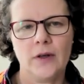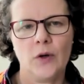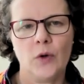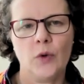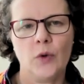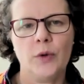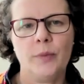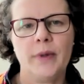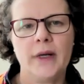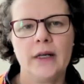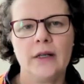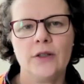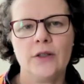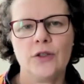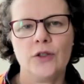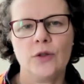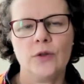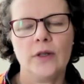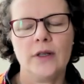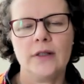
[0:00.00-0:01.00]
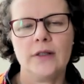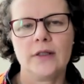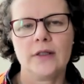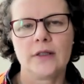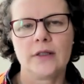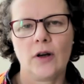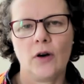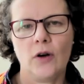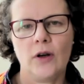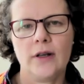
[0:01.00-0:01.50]
We bring students,
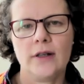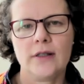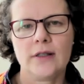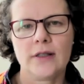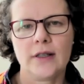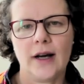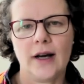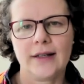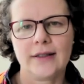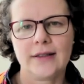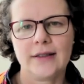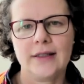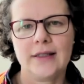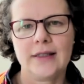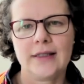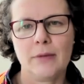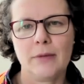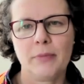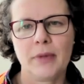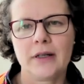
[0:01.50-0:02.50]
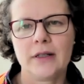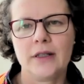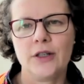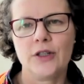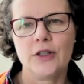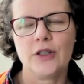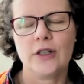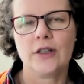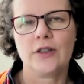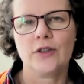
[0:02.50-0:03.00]
scholars, artists, and
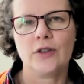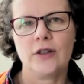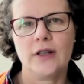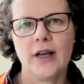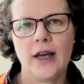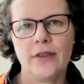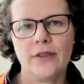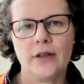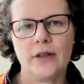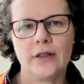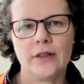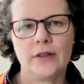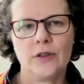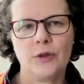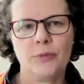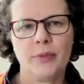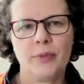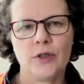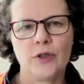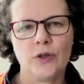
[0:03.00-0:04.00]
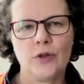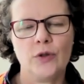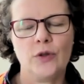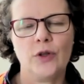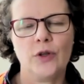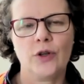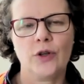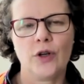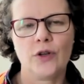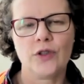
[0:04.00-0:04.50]
practitioners together to pursue
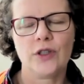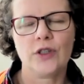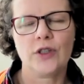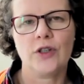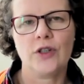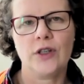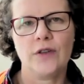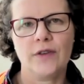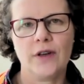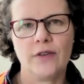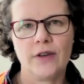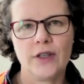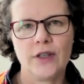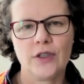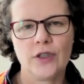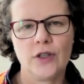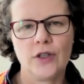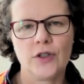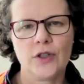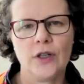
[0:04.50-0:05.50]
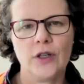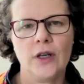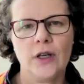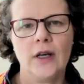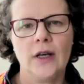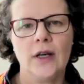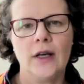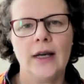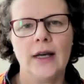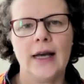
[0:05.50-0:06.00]
curiosity-driven research,
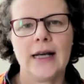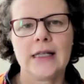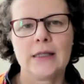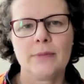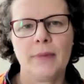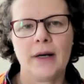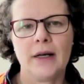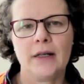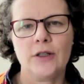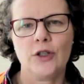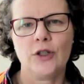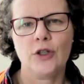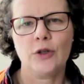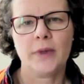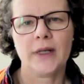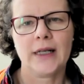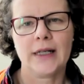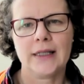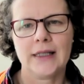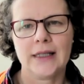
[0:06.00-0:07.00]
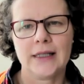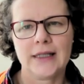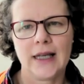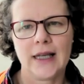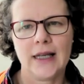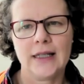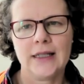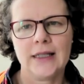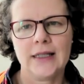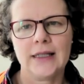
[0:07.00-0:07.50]
expand human
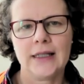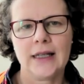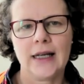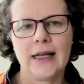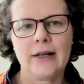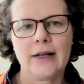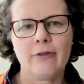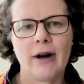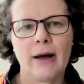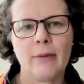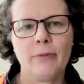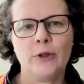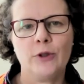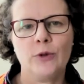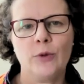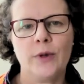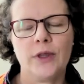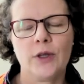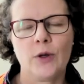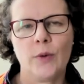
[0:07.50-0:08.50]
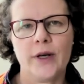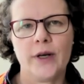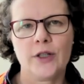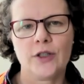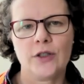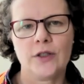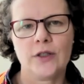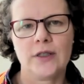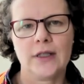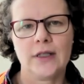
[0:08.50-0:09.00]
understanding, and grapple with
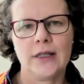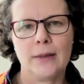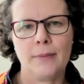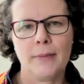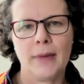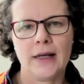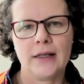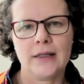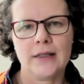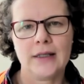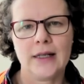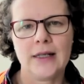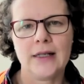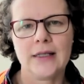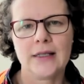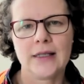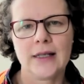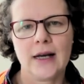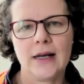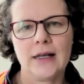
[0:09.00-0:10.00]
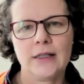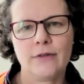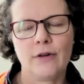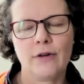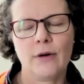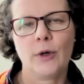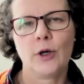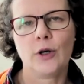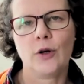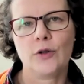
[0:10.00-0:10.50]
questions that demand insights from
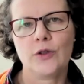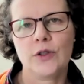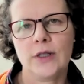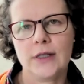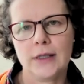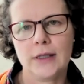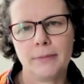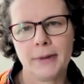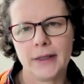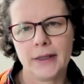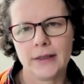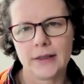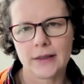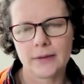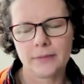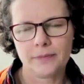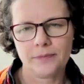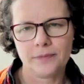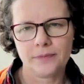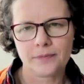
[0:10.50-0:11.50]
across disciplines.